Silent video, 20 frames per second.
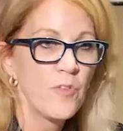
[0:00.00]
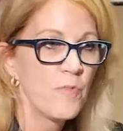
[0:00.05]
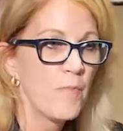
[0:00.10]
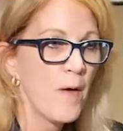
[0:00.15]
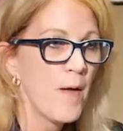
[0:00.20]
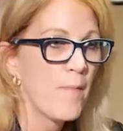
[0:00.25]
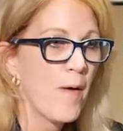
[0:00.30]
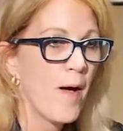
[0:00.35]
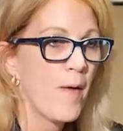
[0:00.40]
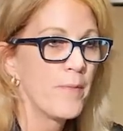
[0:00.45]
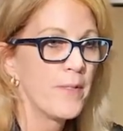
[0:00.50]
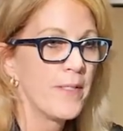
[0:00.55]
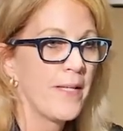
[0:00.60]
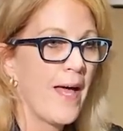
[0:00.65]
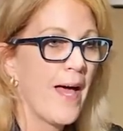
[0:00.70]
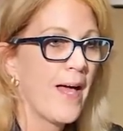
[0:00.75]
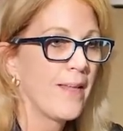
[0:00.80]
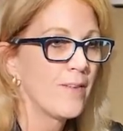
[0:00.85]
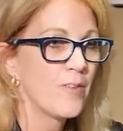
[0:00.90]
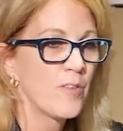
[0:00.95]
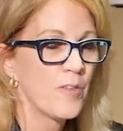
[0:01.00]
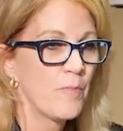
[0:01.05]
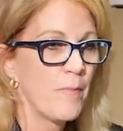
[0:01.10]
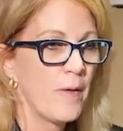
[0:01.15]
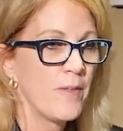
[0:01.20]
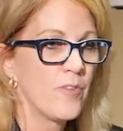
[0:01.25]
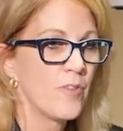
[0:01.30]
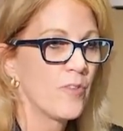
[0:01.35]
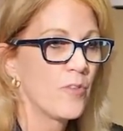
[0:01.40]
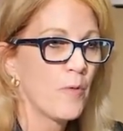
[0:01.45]
is my mom and dad, this is my
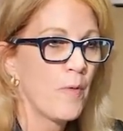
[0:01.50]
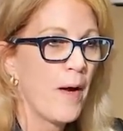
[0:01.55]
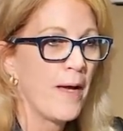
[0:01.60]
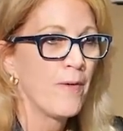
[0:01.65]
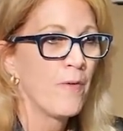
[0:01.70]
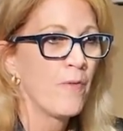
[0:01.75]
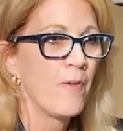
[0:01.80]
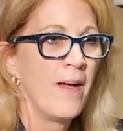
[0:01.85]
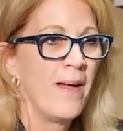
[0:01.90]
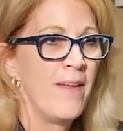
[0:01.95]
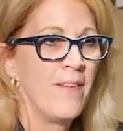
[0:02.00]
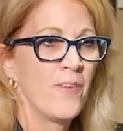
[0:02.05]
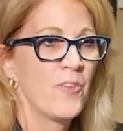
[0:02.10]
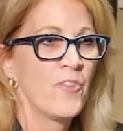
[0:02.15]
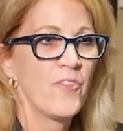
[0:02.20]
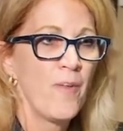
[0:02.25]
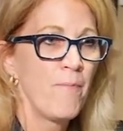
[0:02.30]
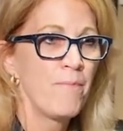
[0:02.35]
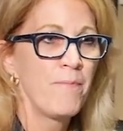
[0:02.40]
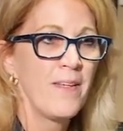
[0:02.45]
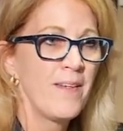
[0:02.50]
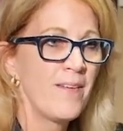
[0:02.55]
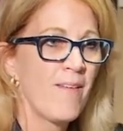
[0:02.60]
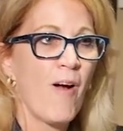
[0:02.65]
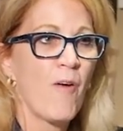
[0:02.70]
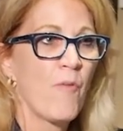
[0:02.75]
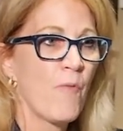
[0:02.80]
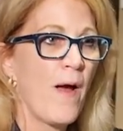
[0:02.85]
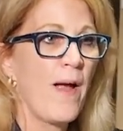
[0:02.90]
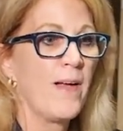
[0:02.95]
sister. There's something
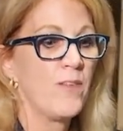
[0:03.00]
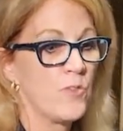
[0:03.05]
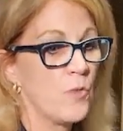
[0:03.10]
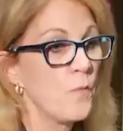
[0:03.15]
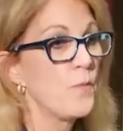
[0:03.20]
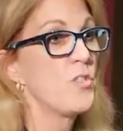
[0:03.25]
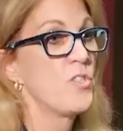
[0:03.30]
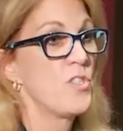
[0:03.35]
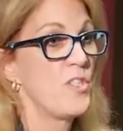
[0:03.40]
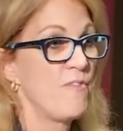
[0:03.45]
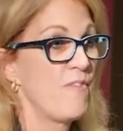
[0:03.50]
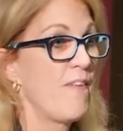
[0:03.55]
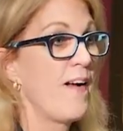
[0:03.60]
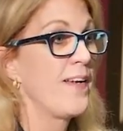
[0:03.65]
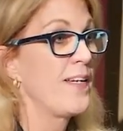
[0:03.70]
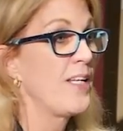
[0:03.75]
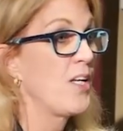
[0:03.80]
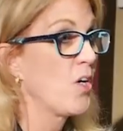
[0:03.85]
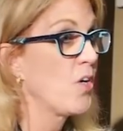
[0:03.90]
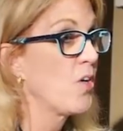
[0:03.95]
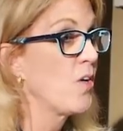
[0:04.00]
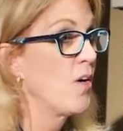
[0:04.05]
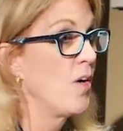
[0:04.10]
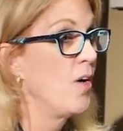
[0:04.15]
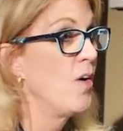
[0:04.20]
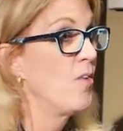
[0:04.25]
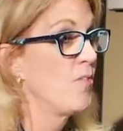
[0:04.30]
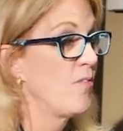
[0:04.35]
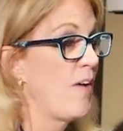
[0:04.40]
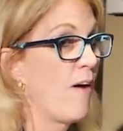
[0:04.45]
not right. So when she finally
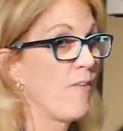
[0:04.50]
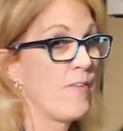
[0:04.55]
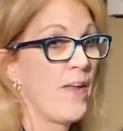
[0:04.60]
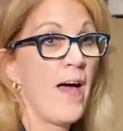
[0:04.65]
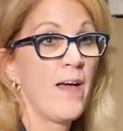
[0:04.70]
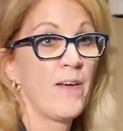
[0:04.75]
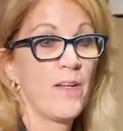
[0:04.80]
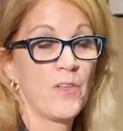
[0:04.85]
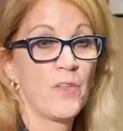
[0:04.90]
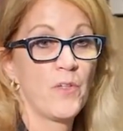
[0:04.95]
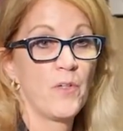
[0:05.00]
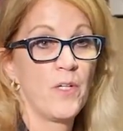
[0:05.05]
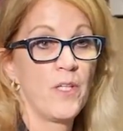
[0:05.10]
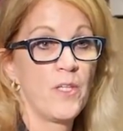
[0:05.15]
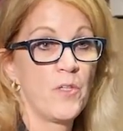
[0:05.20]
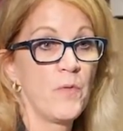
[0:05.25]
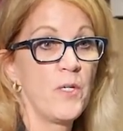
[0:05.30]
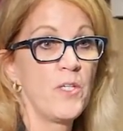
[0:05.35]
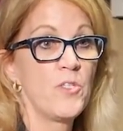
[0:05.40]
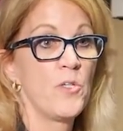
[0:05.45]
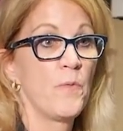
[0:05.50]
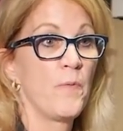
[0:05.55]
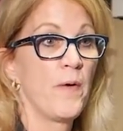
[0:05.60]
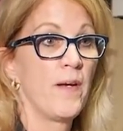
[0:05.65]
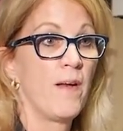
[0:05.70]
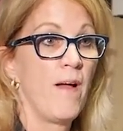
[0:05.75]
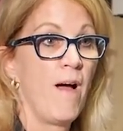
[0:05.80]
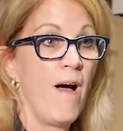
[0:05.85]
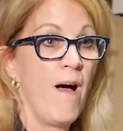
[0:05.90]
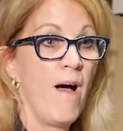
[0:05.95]
found out at 33, she
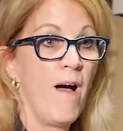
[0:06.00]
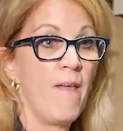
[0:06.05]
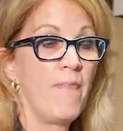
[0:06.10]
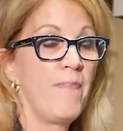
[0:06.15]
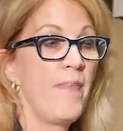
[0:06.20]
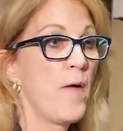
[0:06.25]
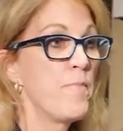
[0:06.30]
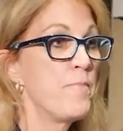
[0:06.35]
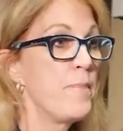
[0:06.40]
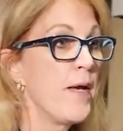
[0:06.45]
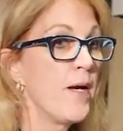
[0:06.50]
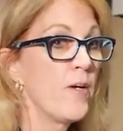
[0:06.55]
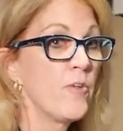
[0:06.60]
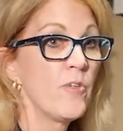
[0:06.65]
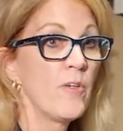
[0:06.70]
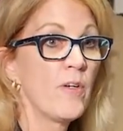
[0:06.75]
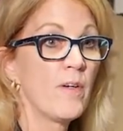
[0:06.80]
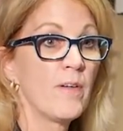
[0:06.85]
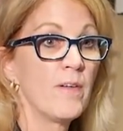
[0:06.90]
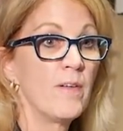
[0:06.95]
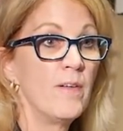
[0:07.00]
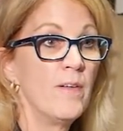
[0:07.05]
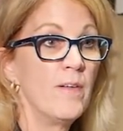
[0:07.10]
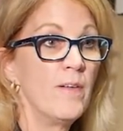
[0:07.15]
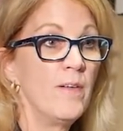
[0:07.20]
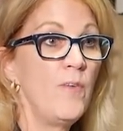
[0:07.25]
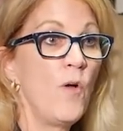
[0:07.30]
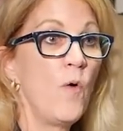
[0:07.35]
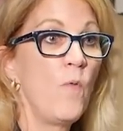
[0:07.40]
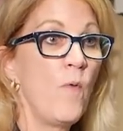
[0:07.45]
went, "That picture,
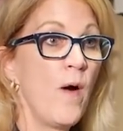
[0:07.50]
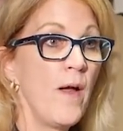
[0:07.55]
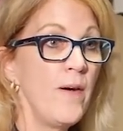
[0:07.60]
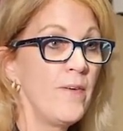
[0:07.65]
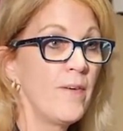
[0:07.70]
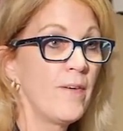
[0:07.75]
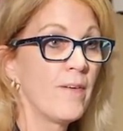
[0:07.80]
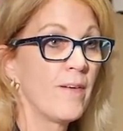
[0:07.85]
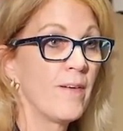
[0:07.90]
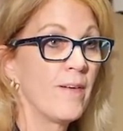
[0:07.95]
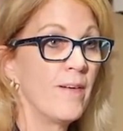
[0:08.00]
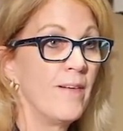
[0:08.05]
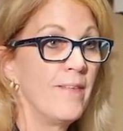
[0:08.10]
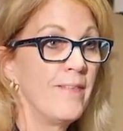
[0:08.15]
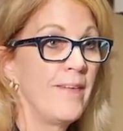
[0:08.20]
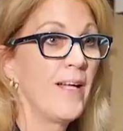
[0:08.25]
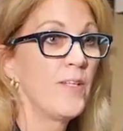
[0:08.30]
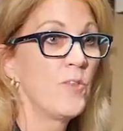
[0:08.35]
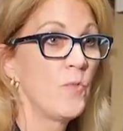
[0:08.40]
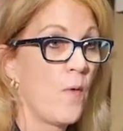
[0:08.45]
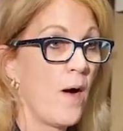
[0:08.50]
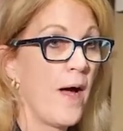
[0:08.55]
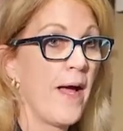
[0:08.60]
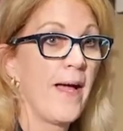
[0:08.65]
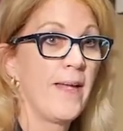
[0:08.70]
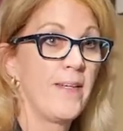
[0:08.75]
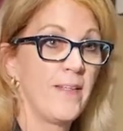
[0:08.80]
no wonder. That's why I